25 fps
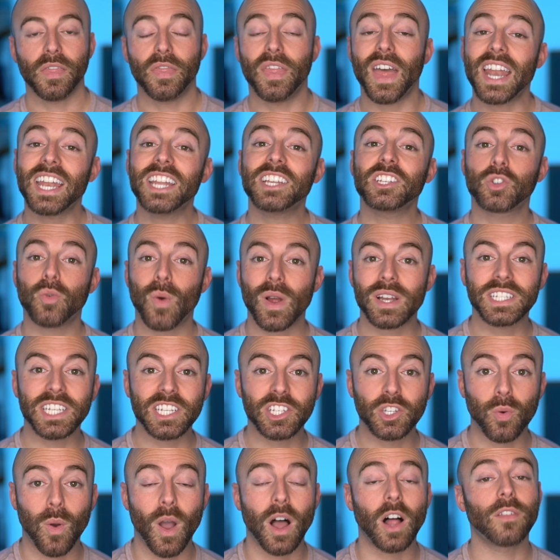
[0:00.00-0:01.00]
Then in
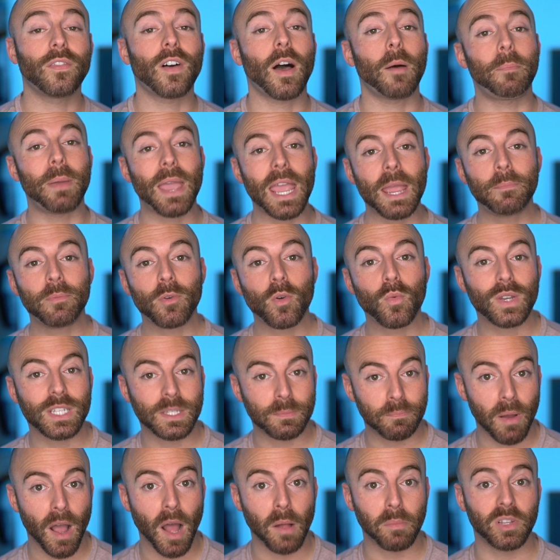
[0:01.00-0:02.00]
2012, a paper
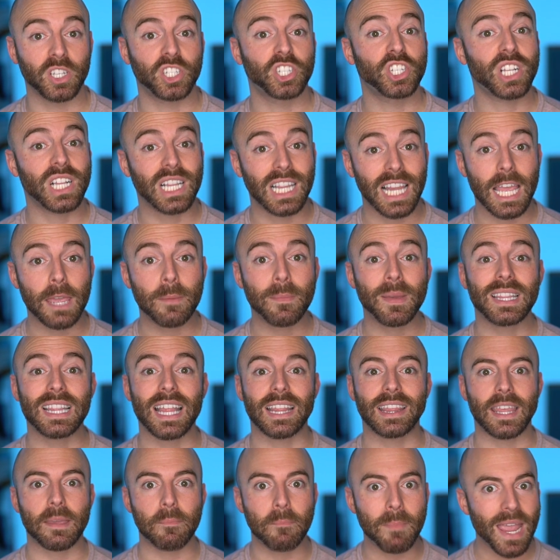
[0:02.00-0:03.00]
was published claiming
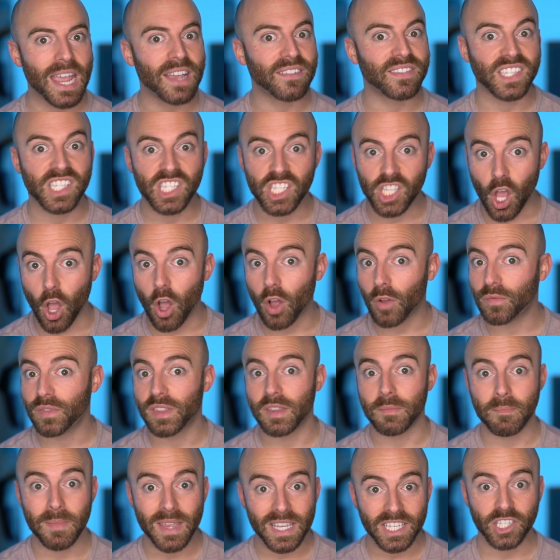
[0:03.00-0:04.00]
that they may have solved
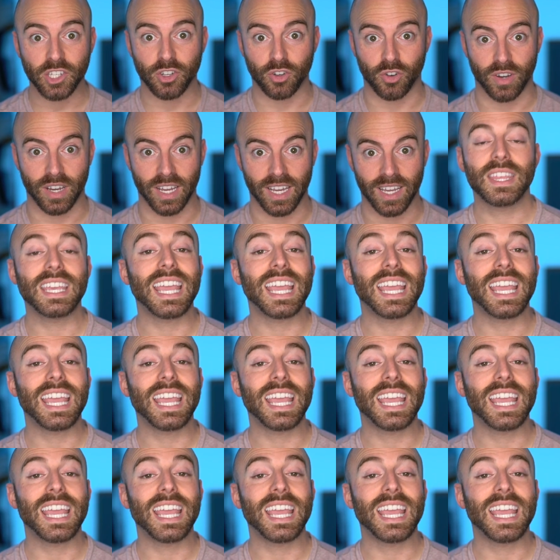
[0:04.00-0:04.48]
the mystery.